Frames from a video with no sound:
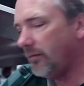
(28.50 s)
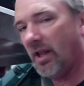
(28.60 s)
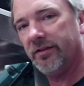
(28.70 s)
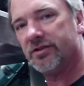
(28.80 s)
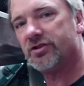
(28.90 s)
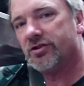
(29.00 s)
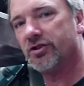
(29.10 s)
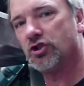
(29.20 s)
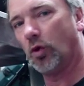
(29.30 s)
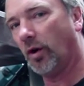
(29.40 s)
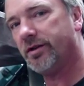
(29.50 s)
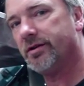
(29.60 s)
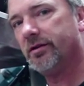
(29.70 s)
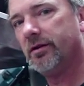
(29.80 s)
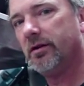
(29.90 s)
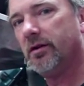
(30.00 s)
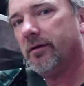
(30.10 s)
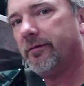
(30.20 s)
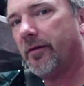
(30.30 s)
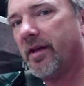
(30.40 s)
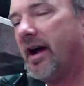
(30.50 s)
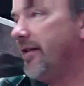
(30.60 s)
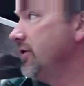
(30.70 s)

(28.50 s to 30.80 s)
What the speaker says: This is the short for the guy that